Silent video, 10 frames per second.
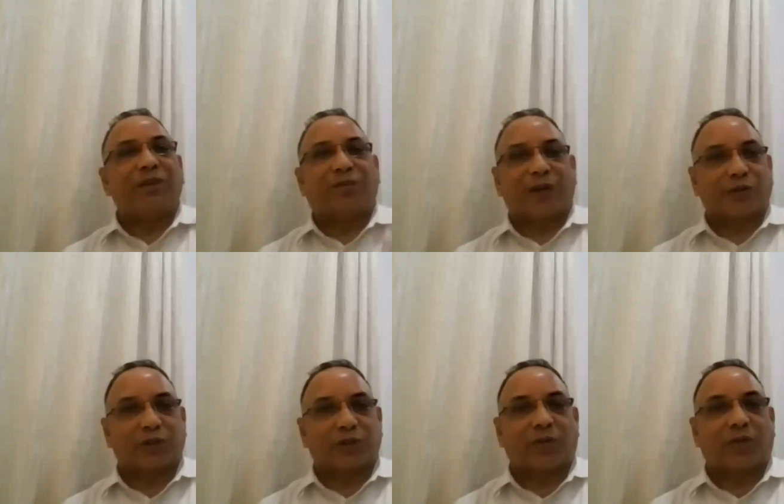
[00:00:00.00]
becomes
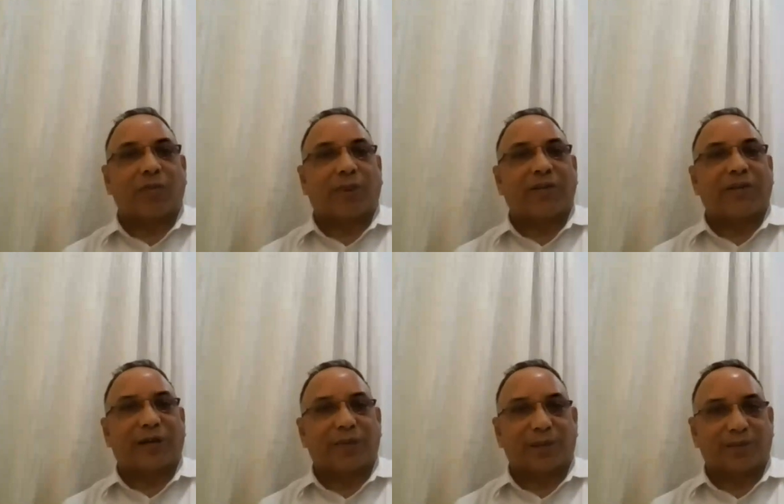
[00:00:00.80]
infructuous for all
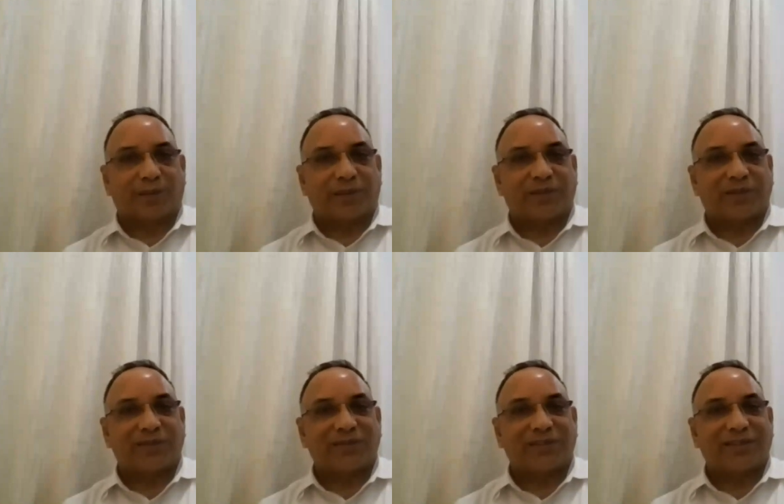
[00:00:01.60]
practical
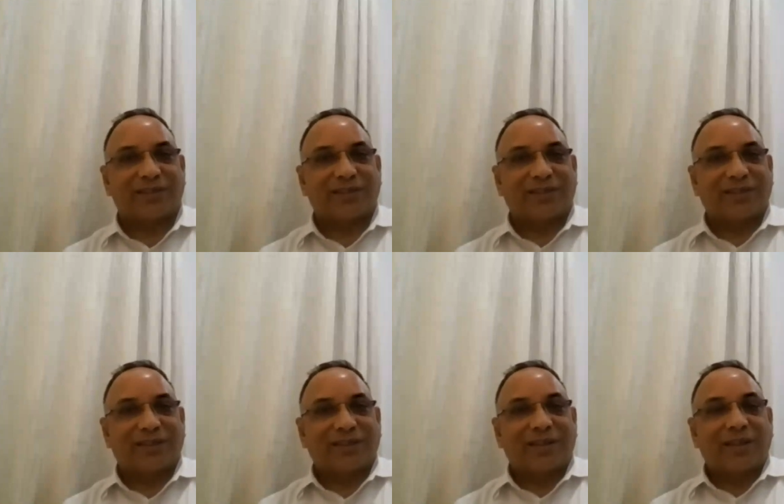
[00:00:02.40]
purposes.
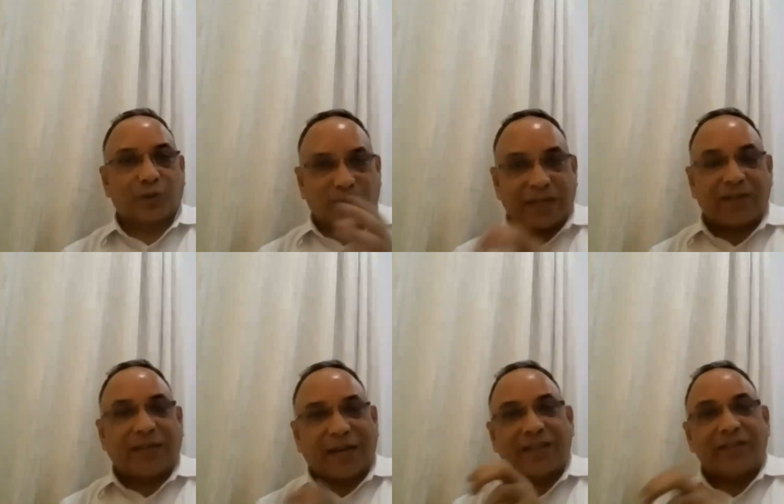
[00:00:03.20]
So
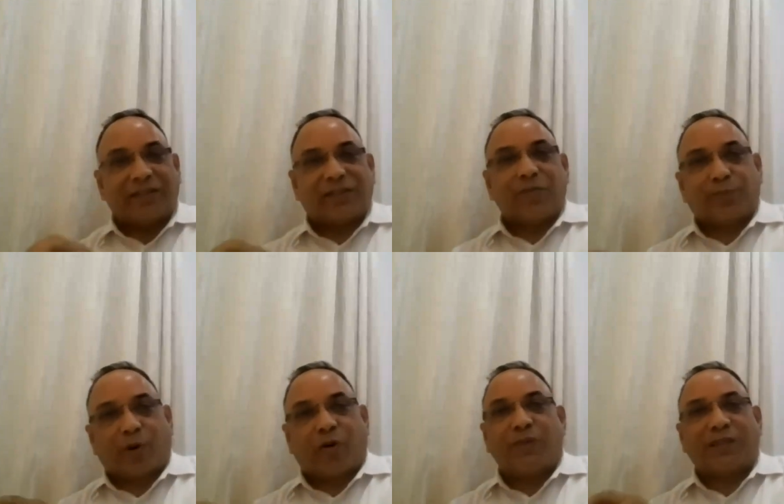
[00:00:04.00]
that
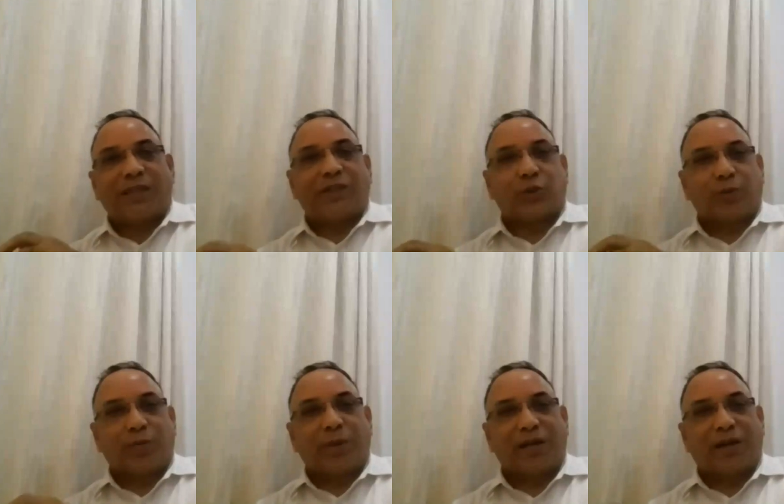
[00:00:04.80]
some provision is to
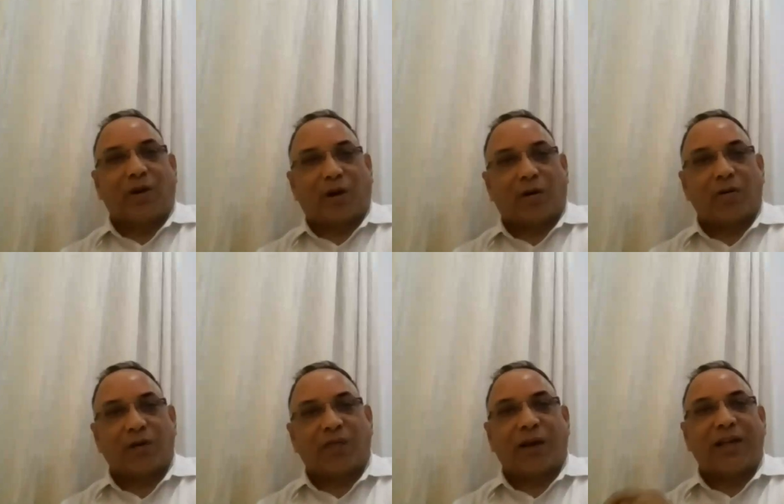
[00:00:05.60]
be made in law.
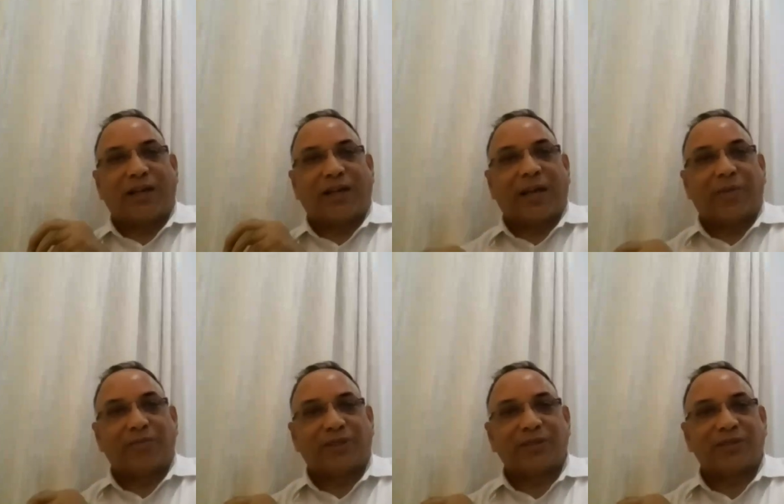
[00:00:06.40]
Valid
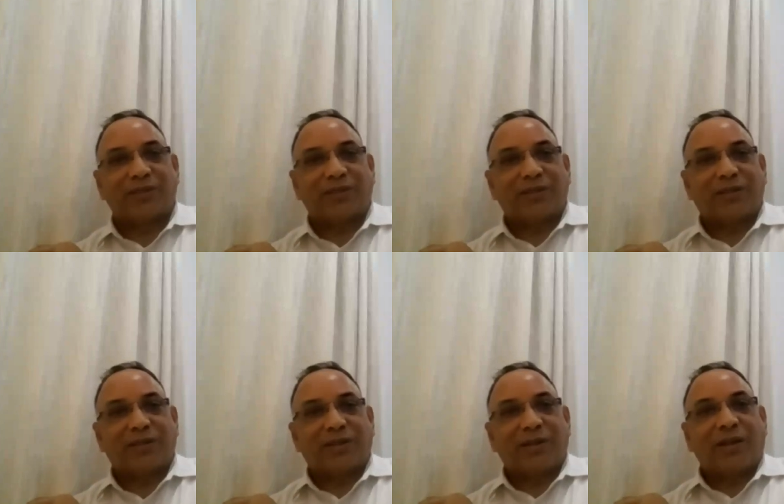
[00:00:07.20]
claims,
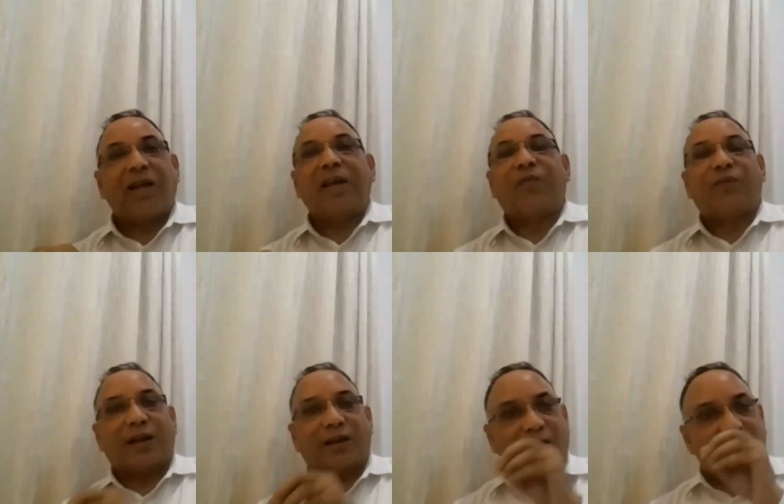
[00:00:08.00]
if
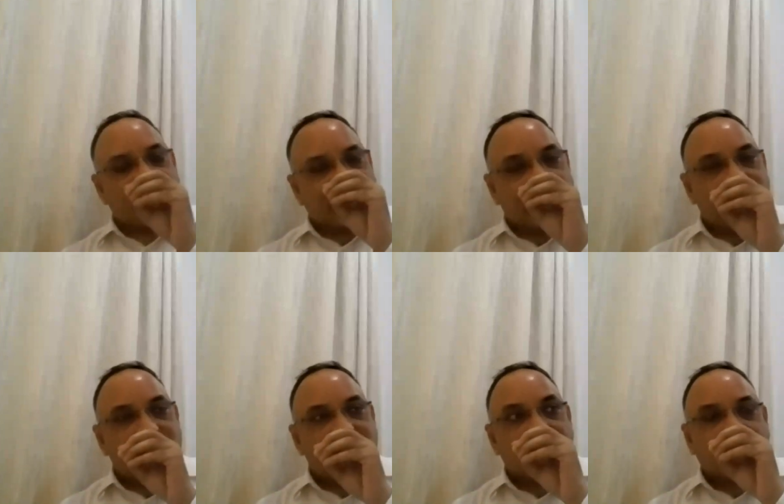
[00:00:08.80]

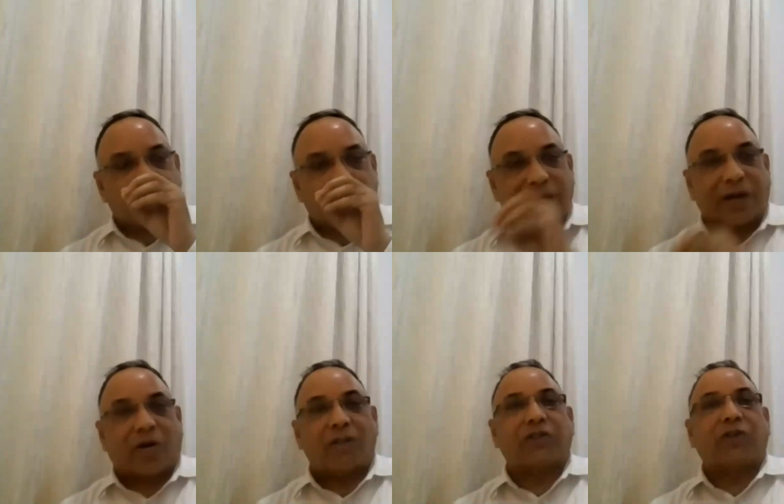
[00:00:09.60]
it should be
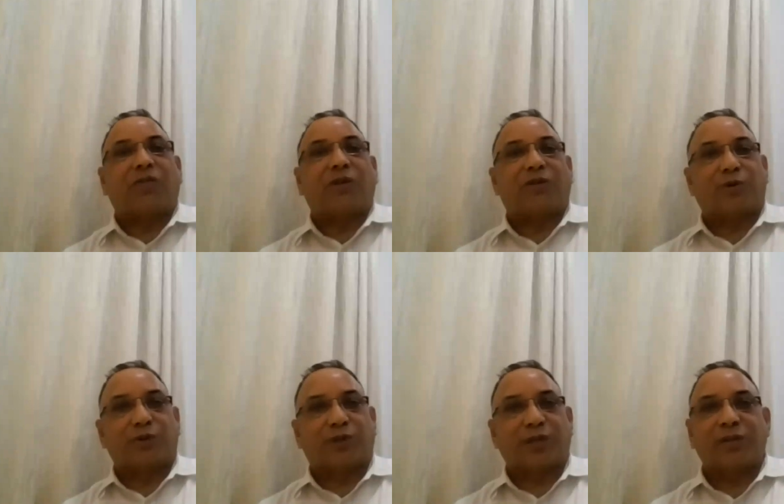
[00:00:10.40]
a cost of
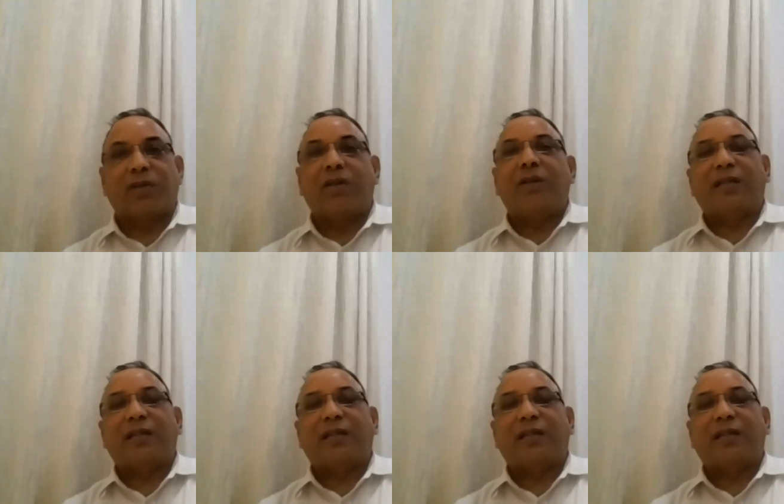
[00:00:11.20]
resolution,